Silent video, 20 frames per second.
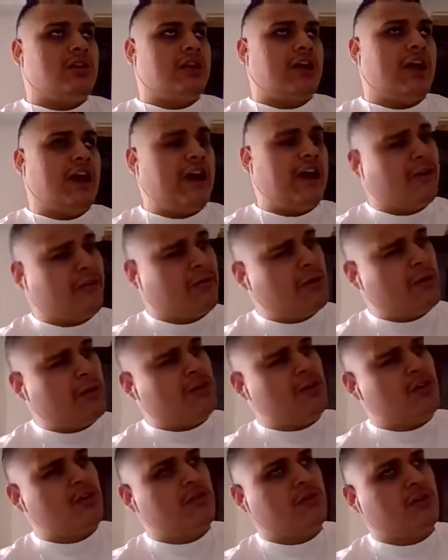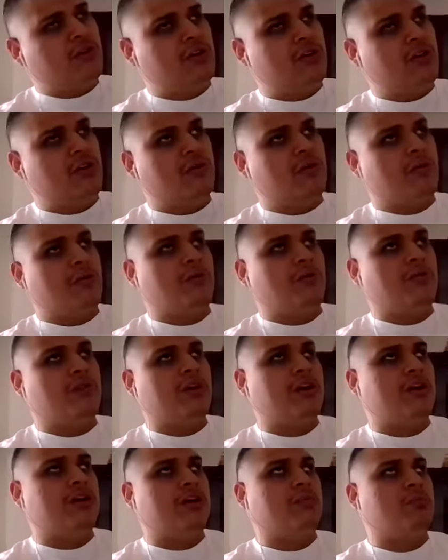I agree with you. You know
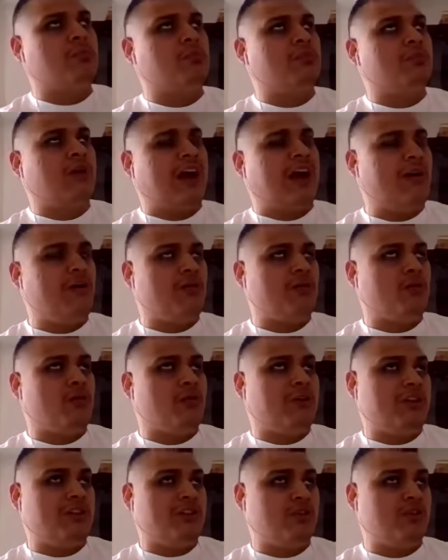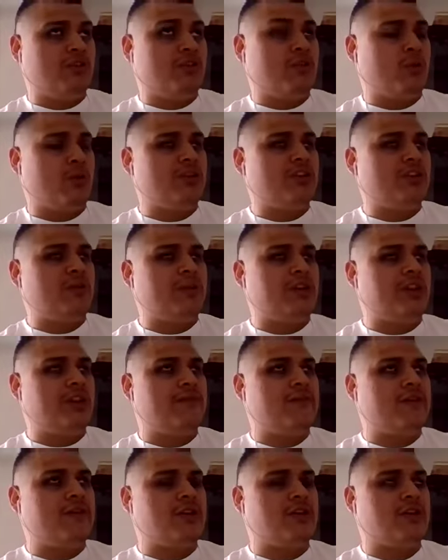the how in the world that we
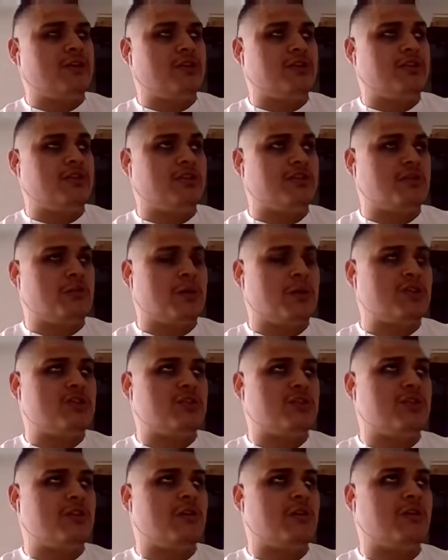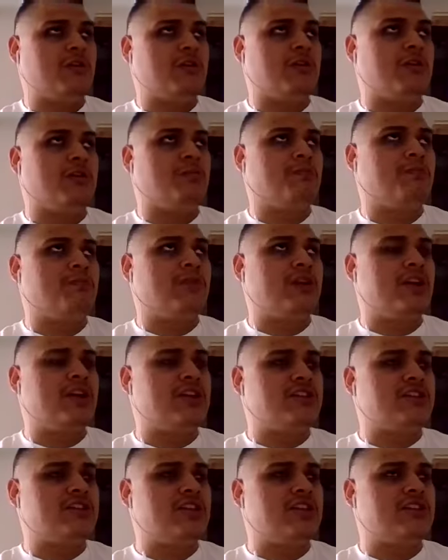live in. You know, you're supposed to. You know, you're
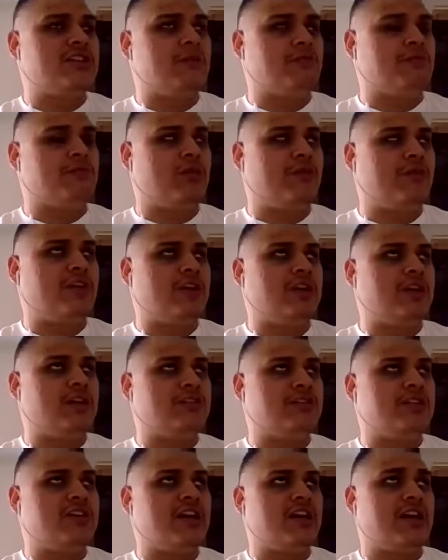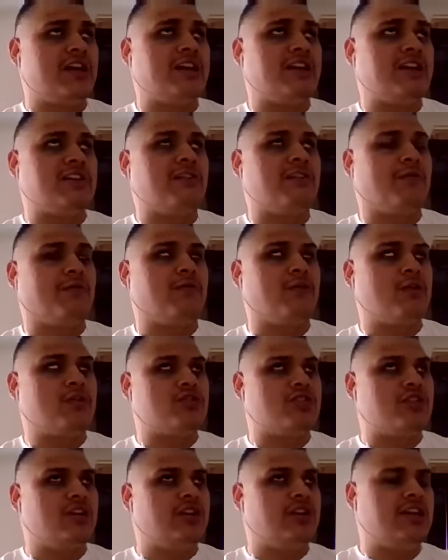innocent until proven guilty, and
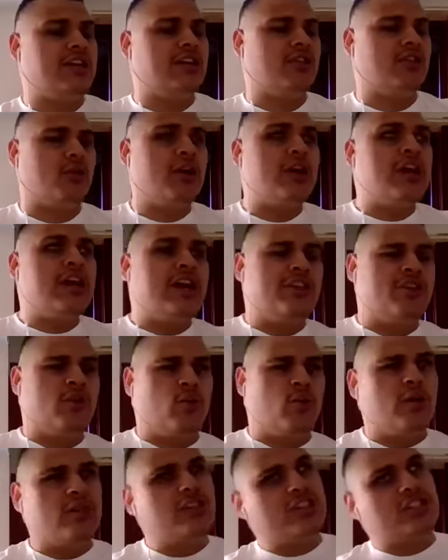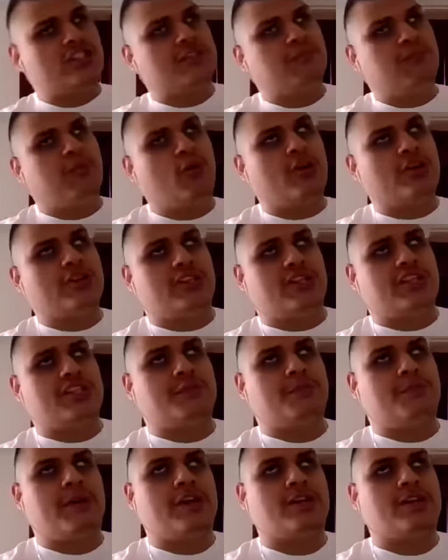unfortunately, in the in the world of sports,
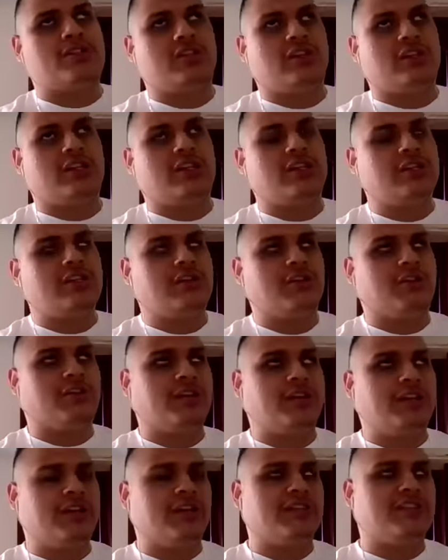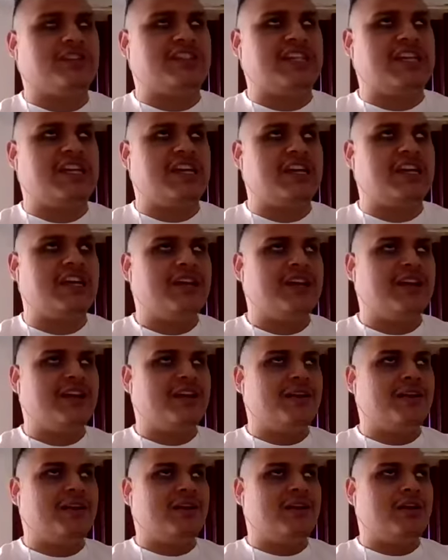especially, you're guilty
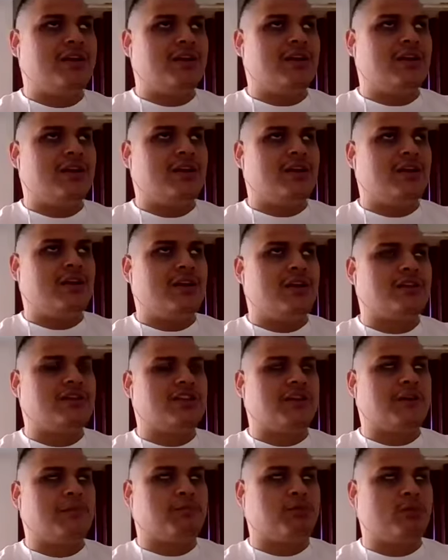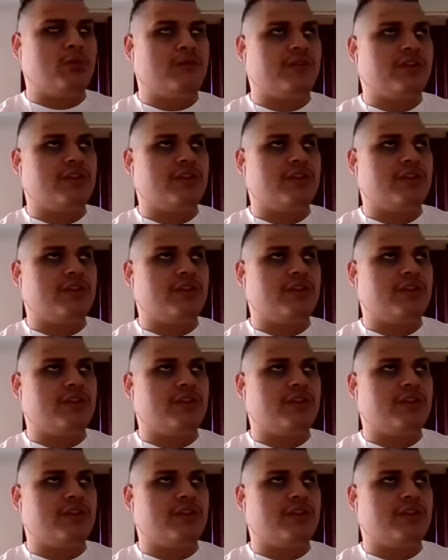until proven